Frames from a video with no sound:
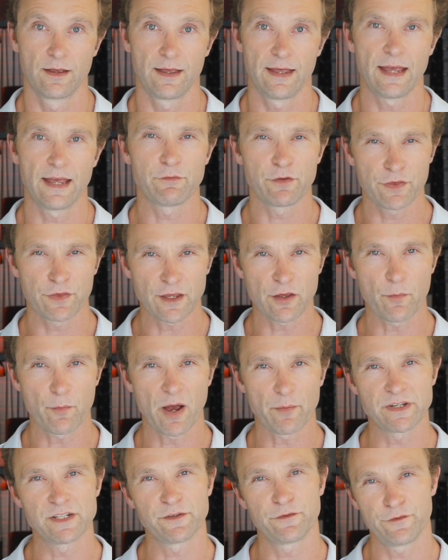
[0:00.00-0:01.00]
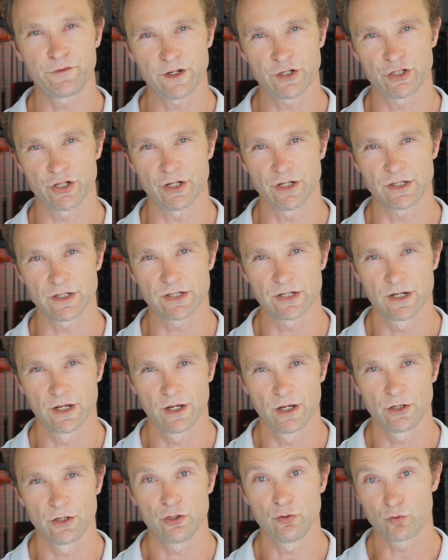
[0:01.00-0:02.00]
If you think you might be deficient,
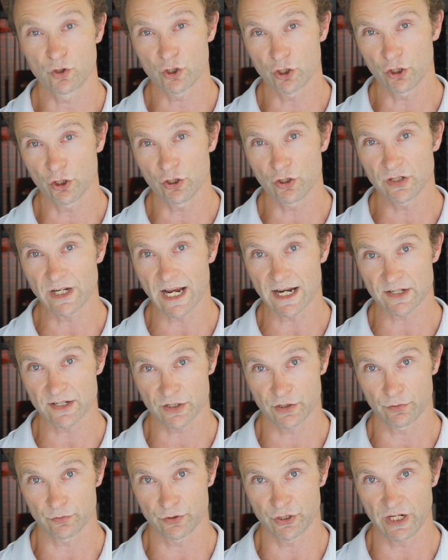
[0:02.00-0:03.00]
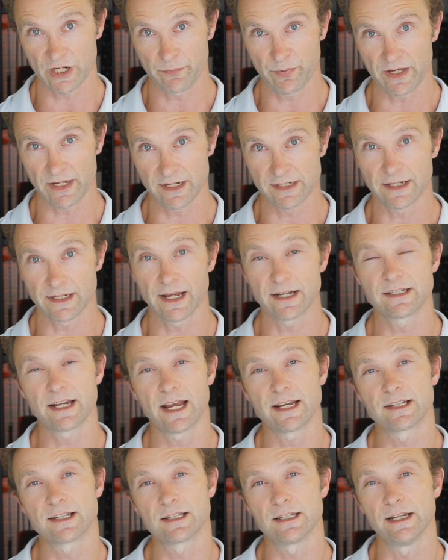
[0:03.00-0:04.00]
you could ask your GP to get
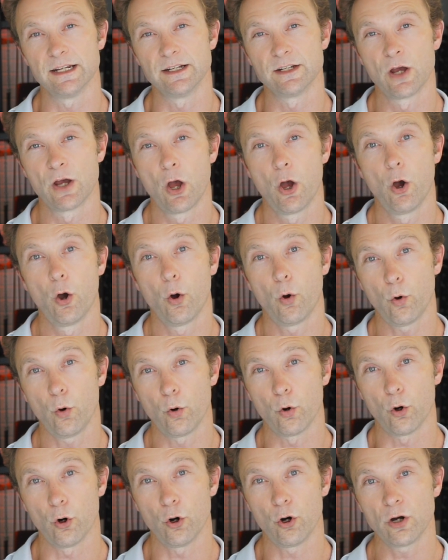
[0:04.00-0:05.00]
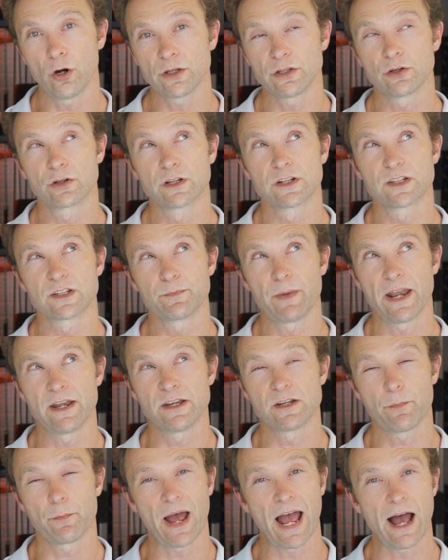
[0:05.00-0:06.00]
tested, or you could
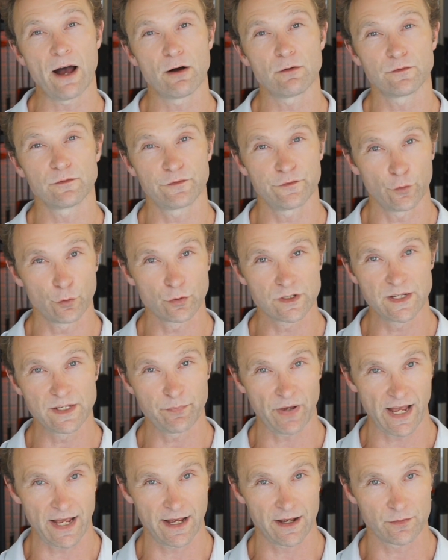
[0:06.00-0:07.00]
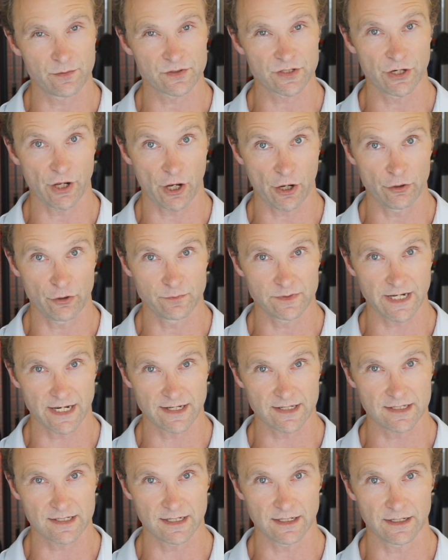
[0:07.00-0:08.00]
spend about £40 on a home
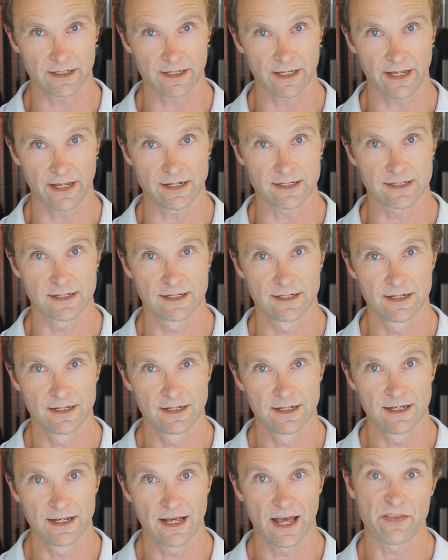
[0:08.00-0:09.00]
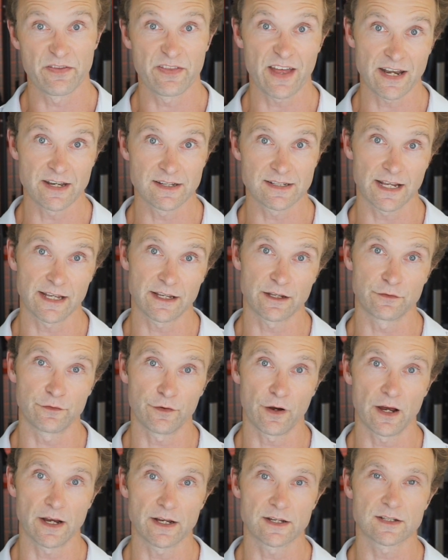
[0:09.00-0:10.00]
testing kit and then take
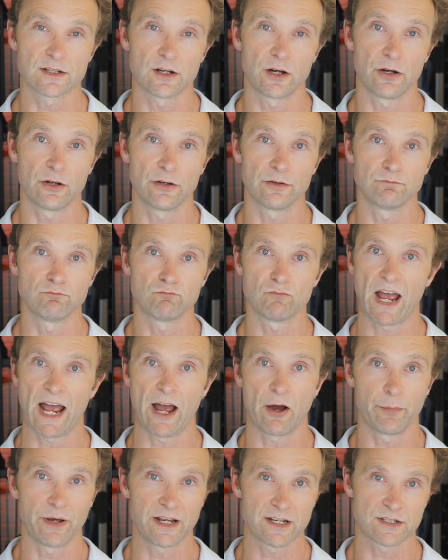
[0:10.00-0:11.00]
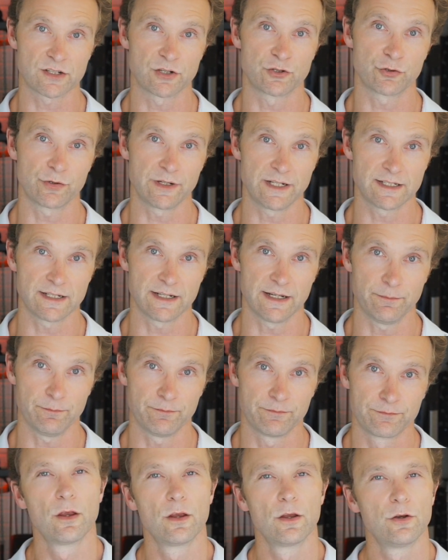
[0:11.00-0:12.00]
advice on how best to treat it.
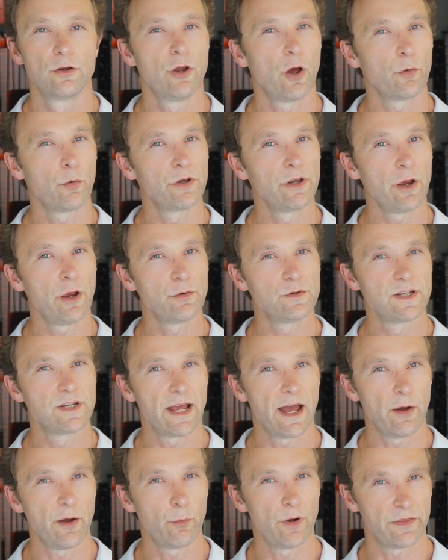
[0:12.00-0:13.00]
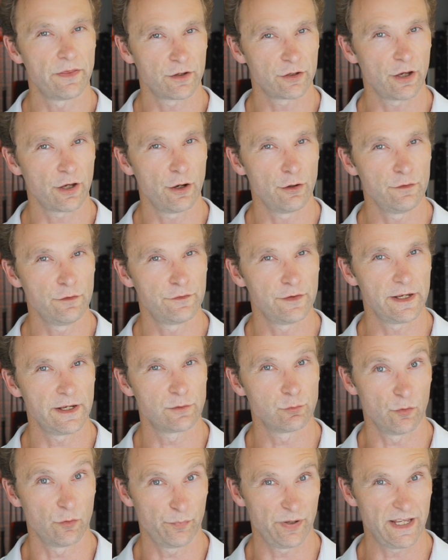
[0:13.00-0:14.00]
No one knows yet whether
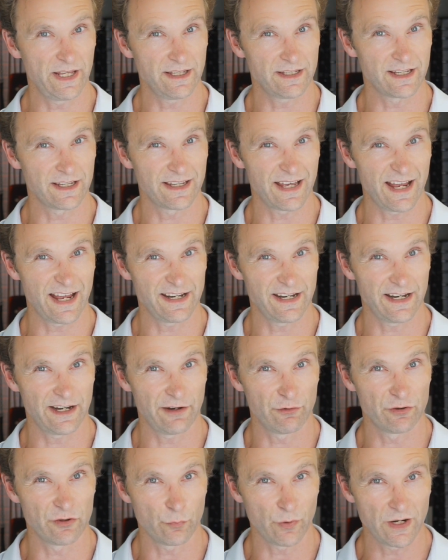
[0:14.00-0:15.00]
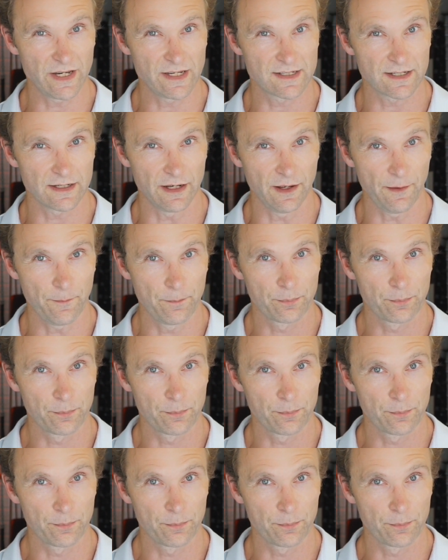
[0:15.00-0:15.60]
COVID will peak again here in the winter,